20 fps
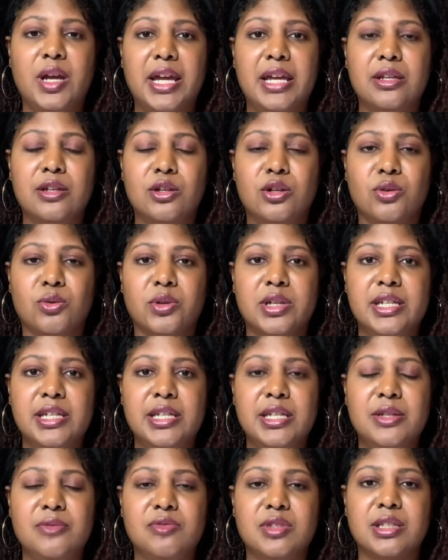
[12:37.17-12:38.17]
and
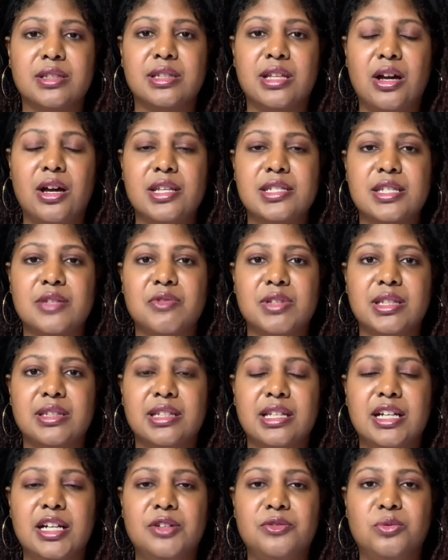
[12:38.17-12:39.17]
grieve the loss of a
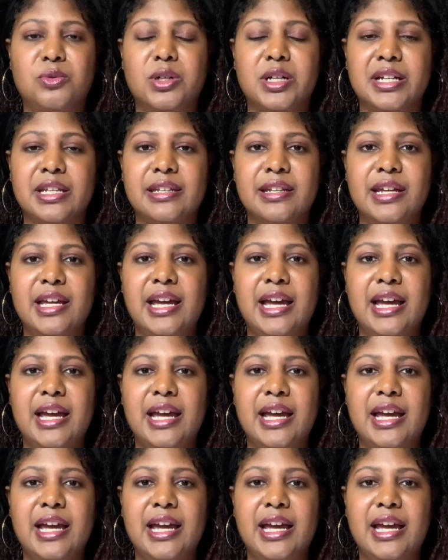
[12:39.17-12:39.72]
loved one.